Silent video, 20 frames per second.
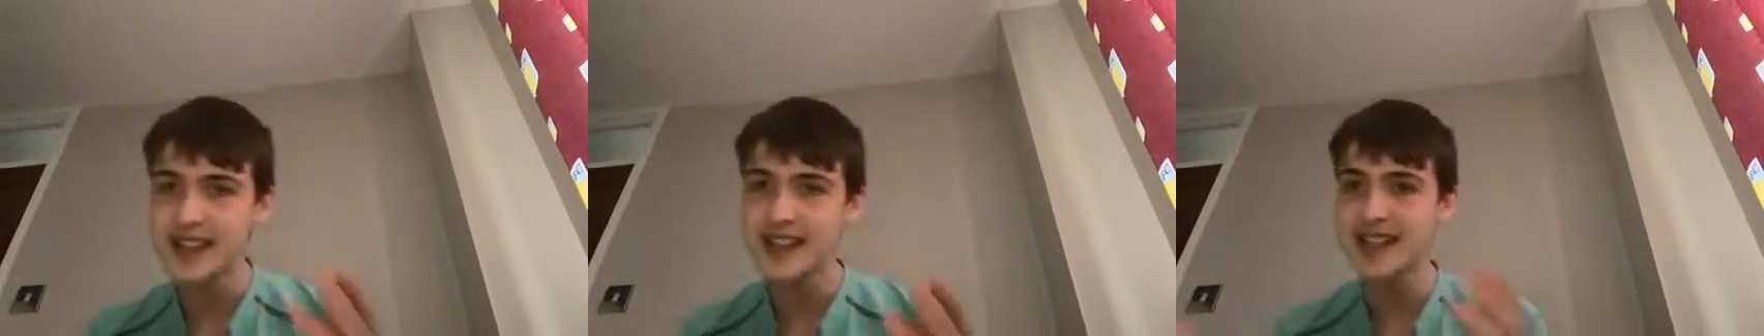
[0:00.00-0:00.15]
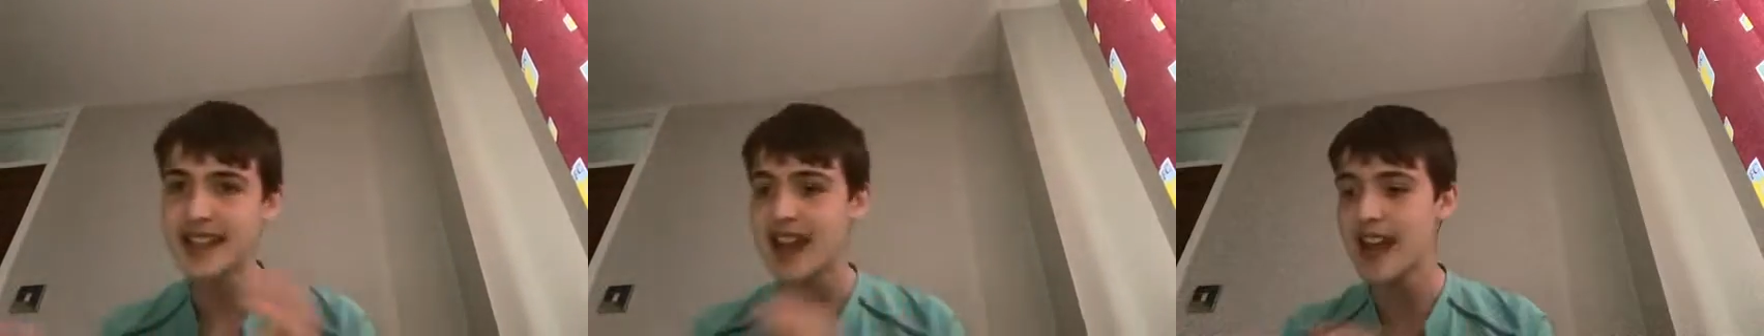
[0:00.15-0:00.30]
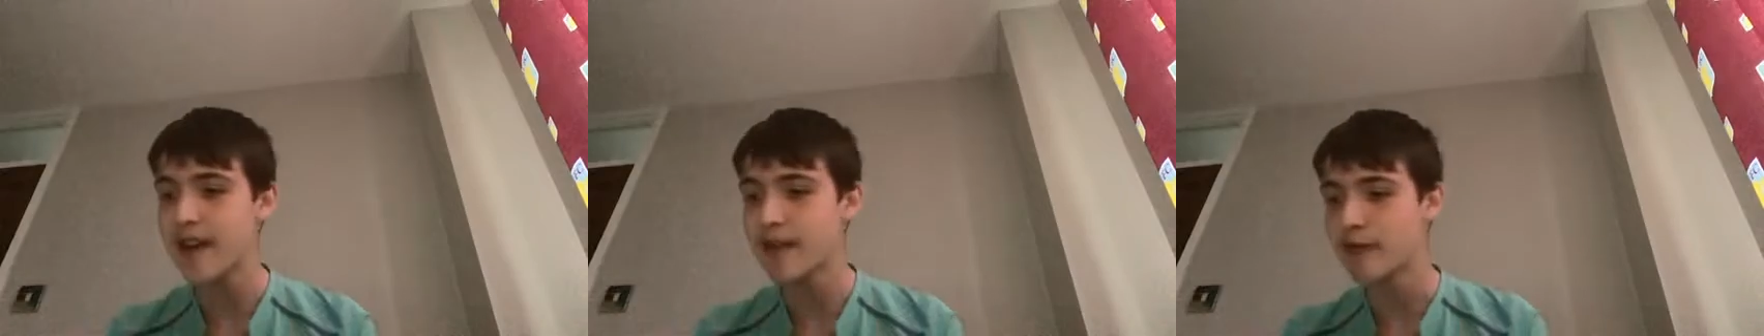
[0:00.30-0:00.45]

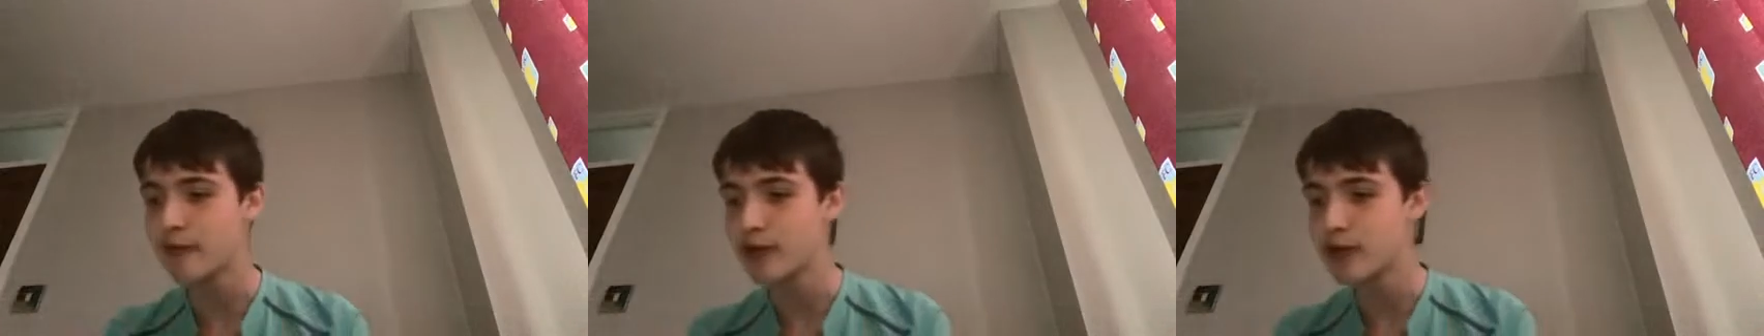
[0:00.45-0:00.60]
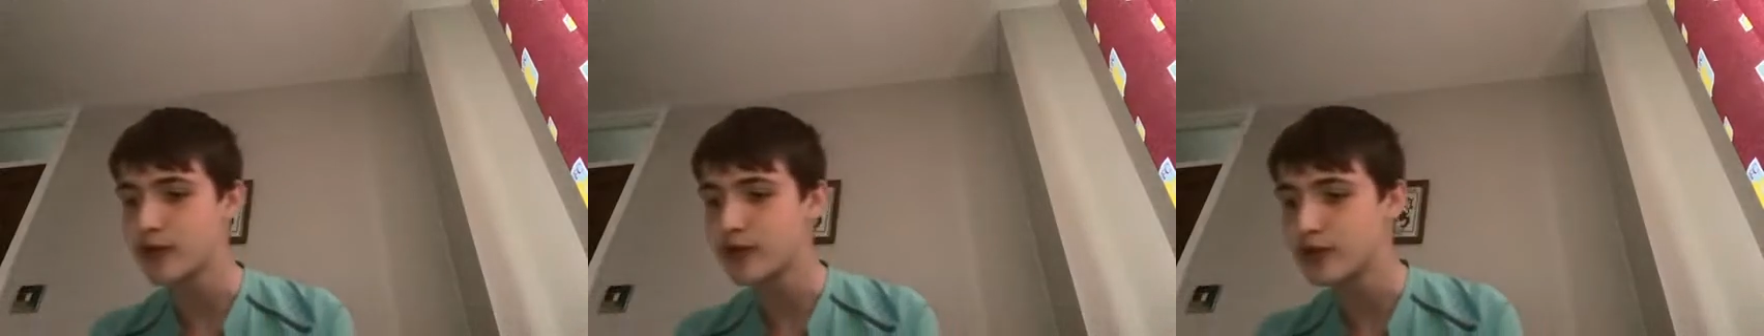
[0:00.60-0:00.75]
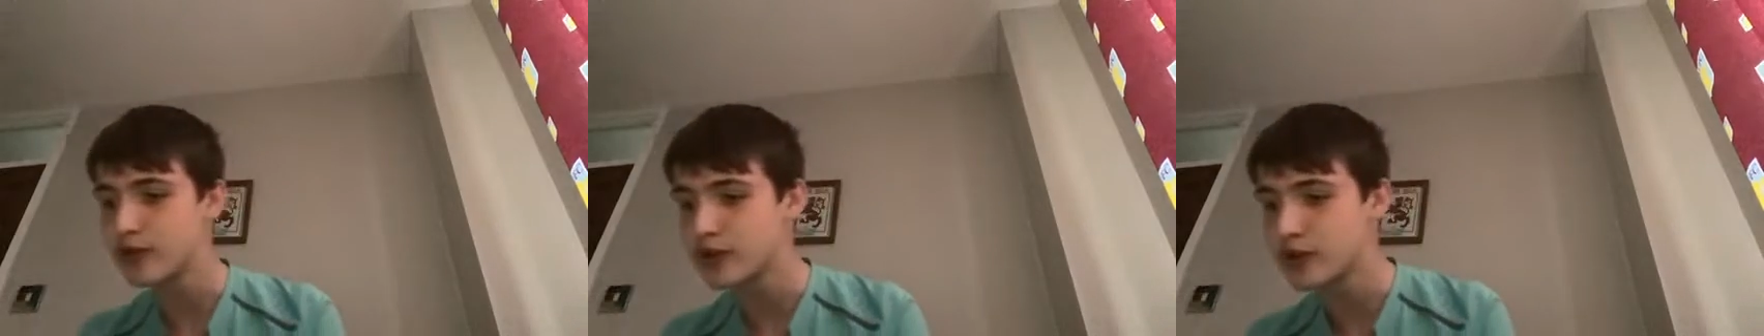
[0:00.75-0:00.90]
They're
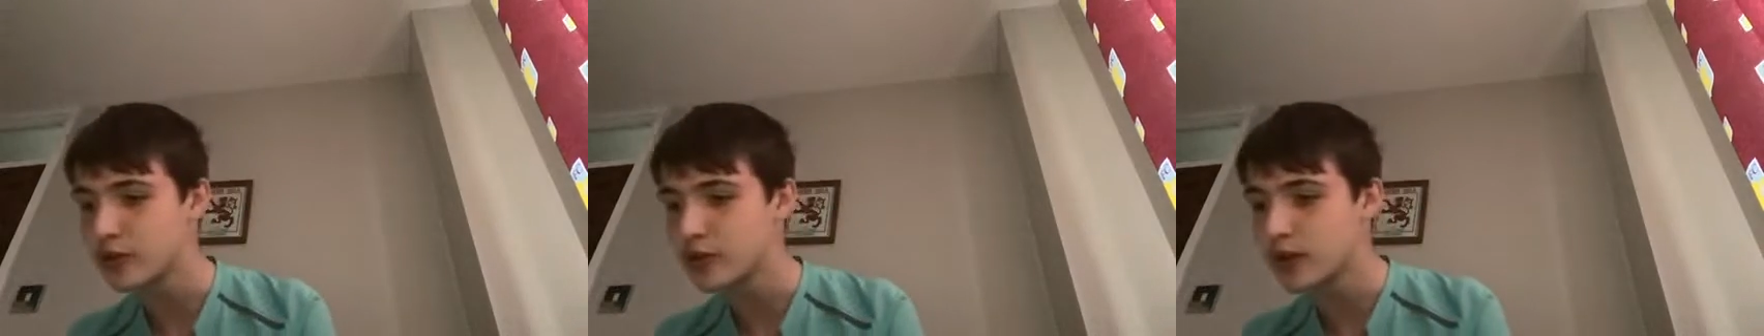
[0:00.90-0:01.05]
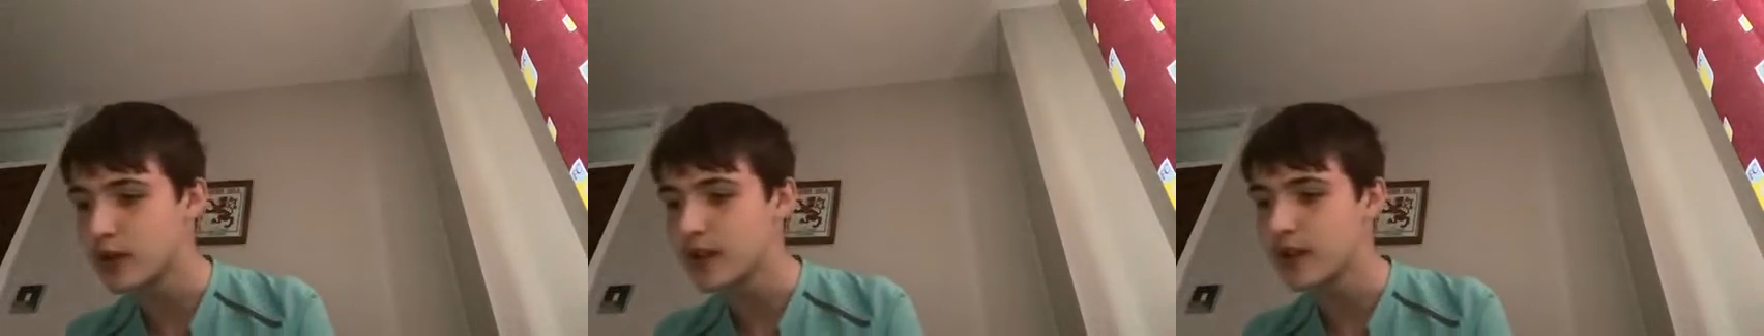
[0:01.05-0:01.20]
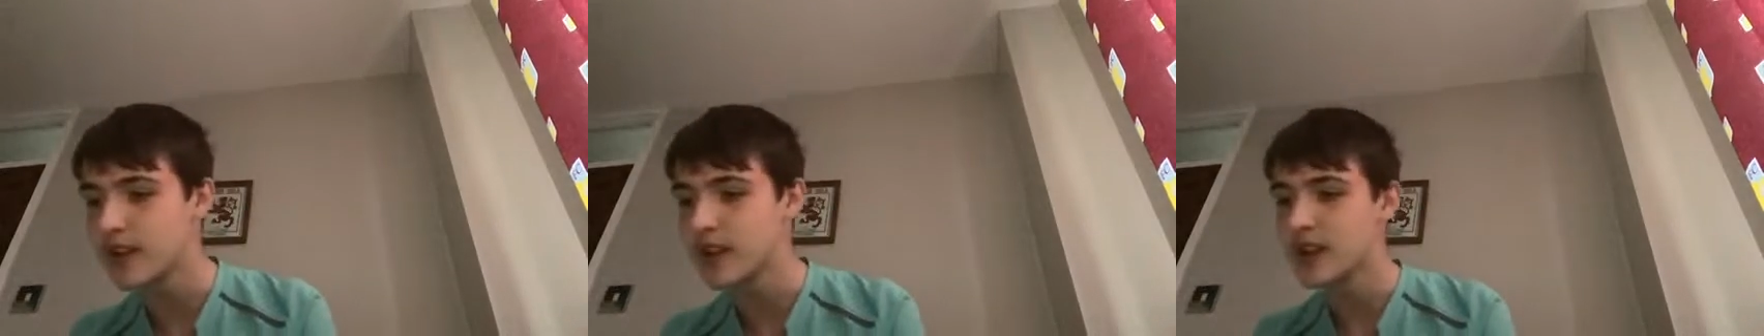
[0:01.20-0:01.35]
through to
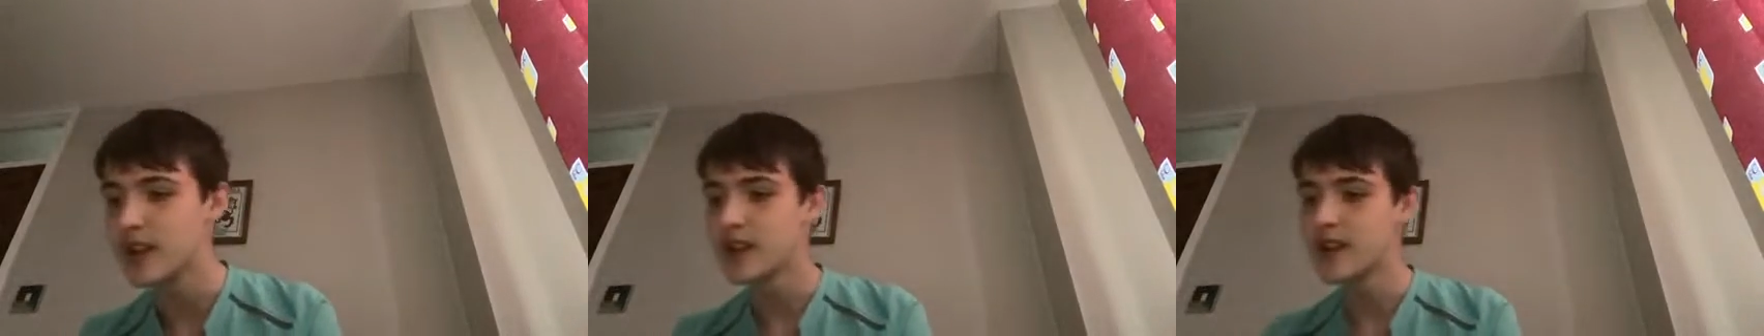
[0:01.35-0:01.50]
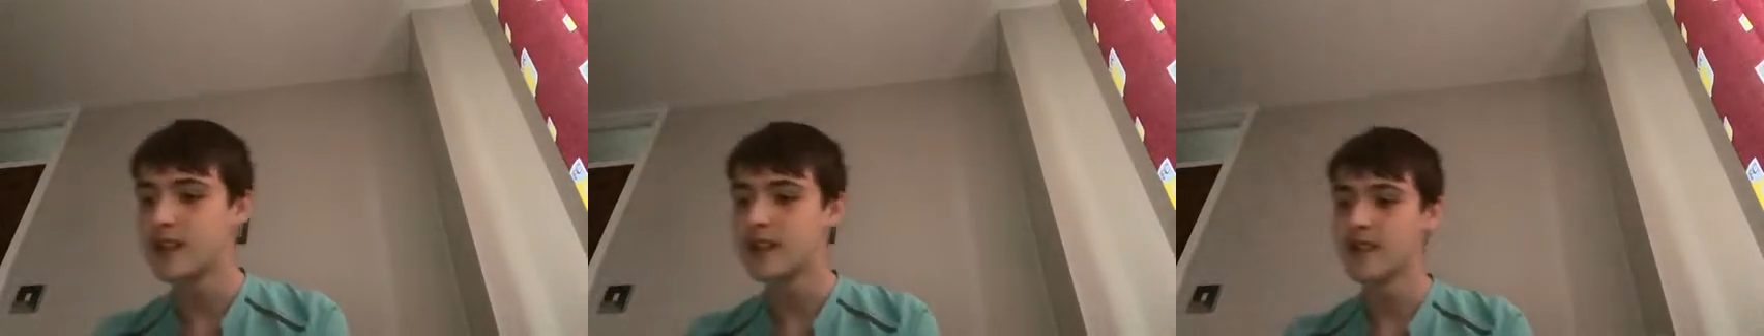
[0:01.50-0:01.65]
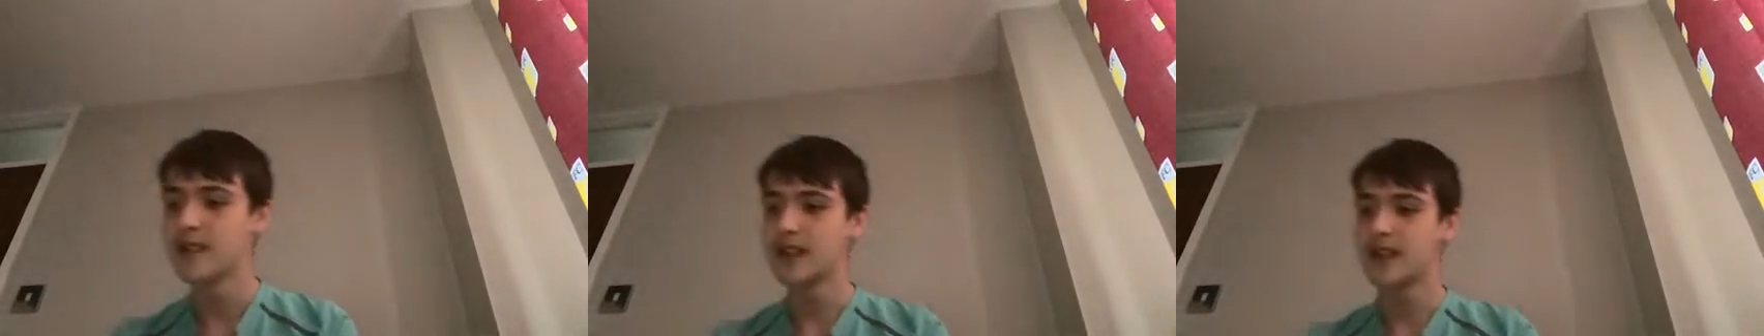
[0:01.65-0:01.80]
him
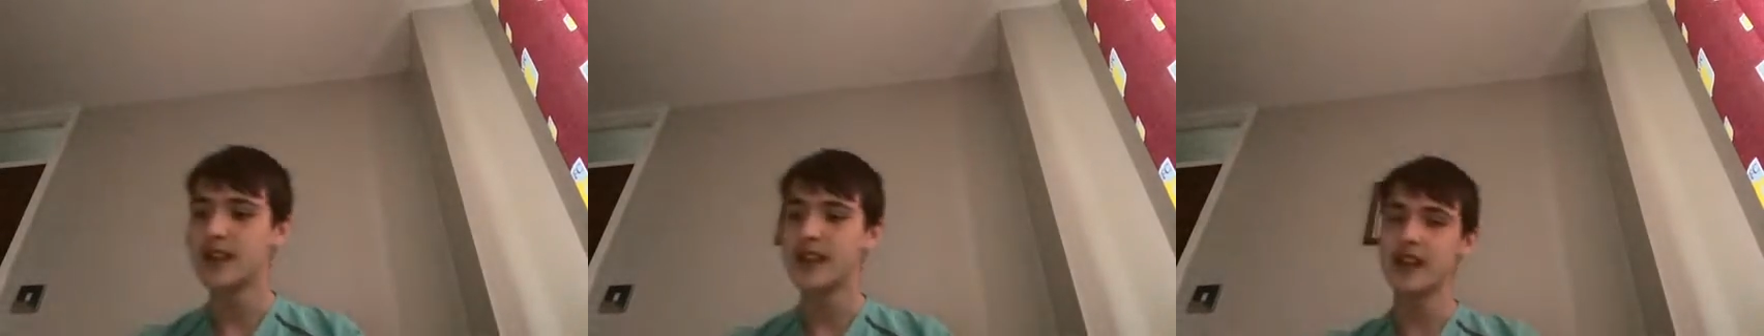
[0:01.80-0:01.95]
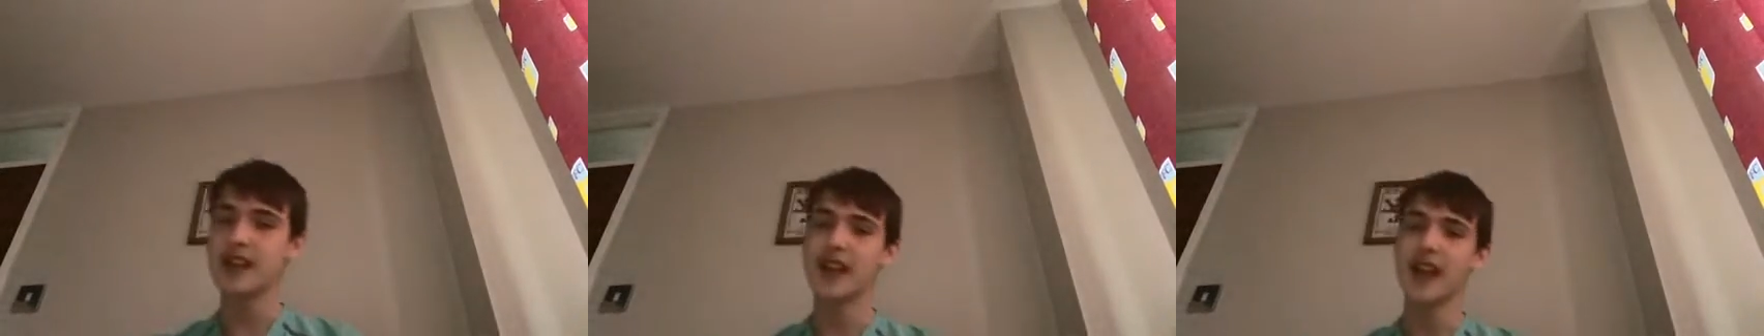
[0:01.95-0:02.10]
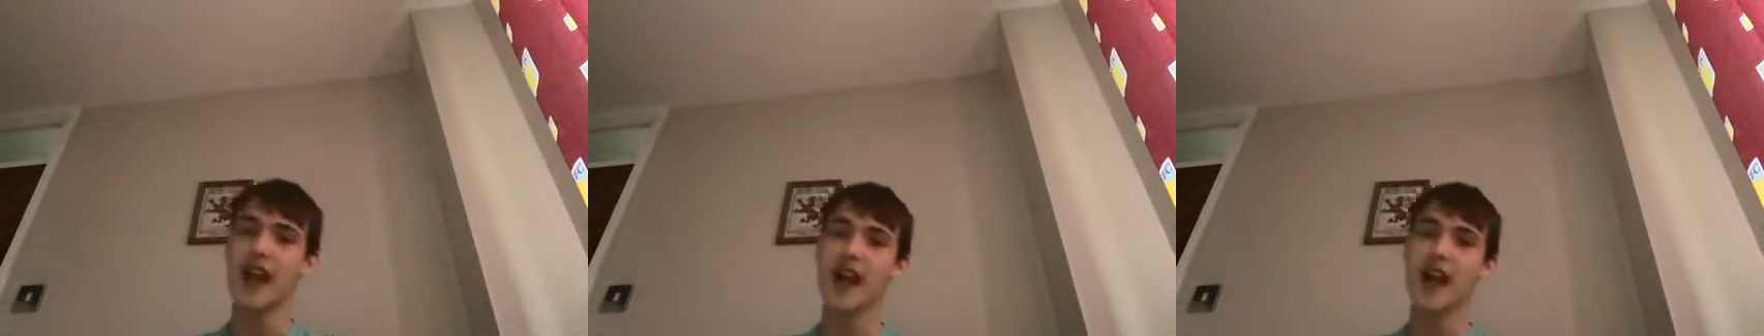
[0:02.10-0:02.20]
late.